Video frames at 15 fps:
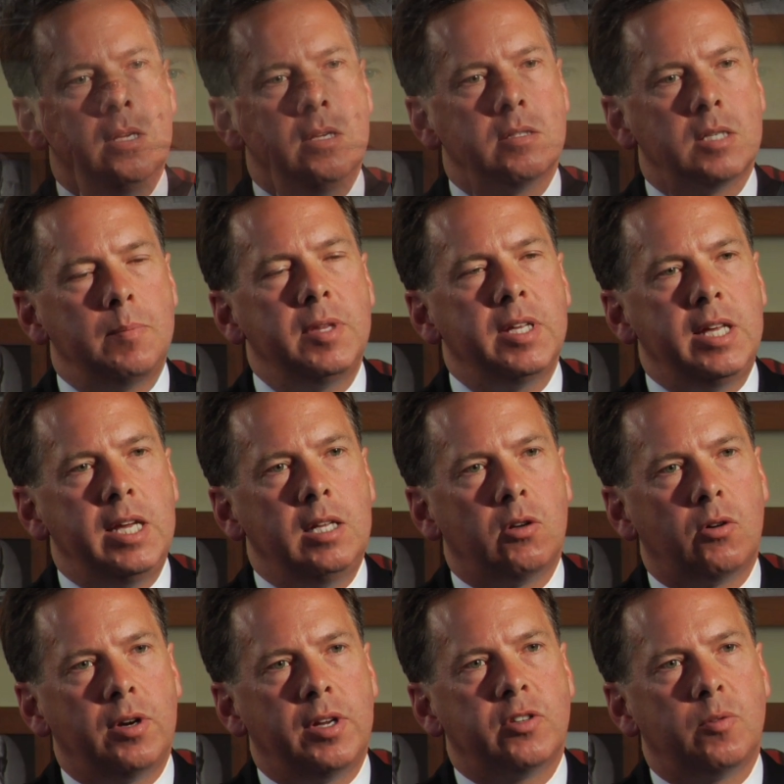Some of the key
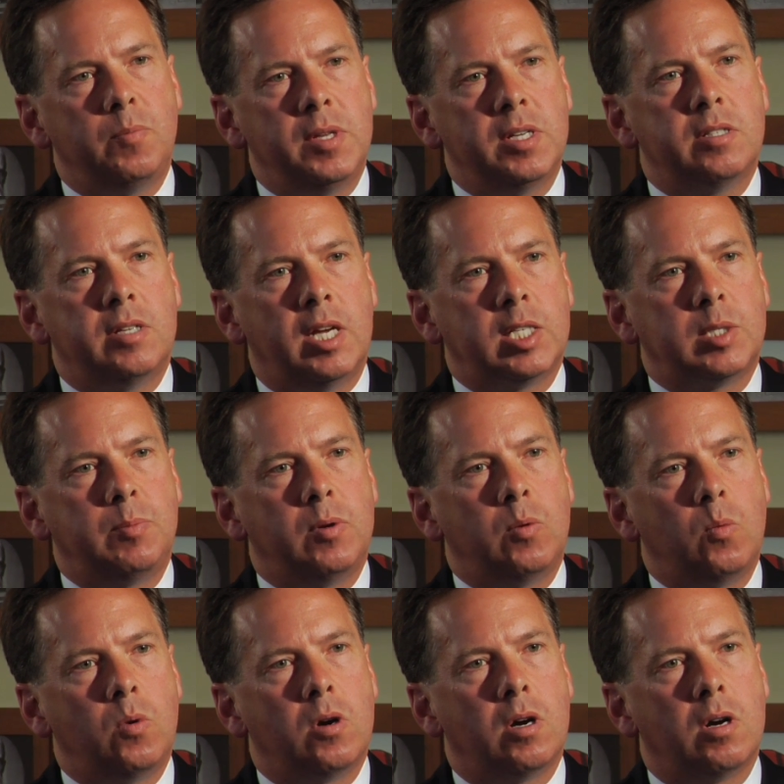learnings from the assessment
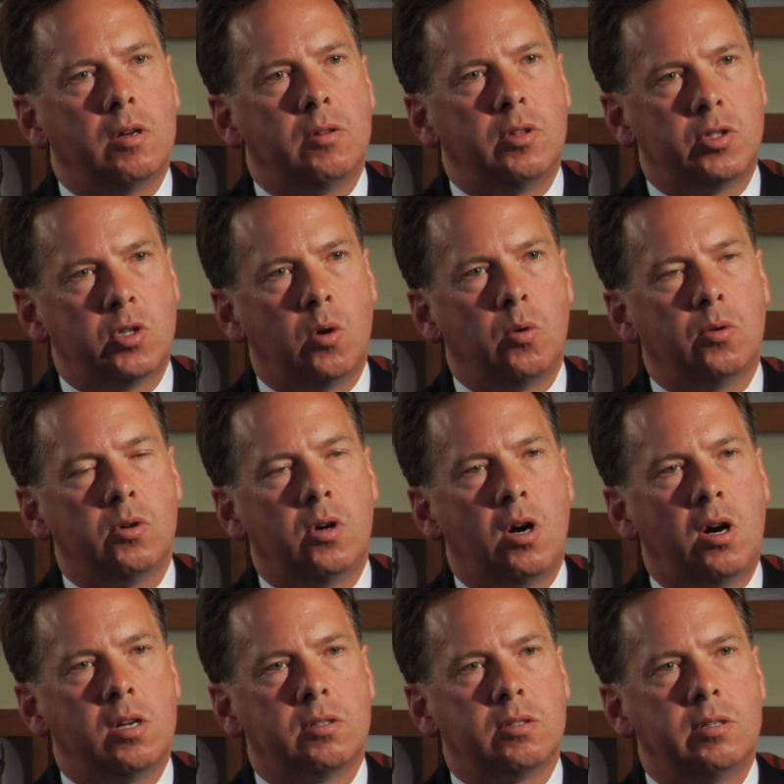were the total
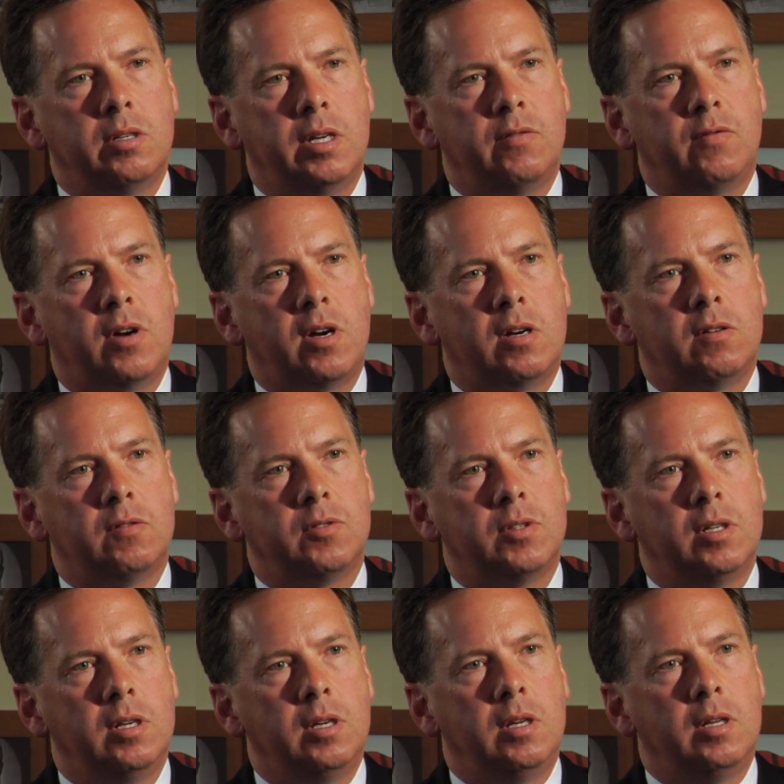cost involved,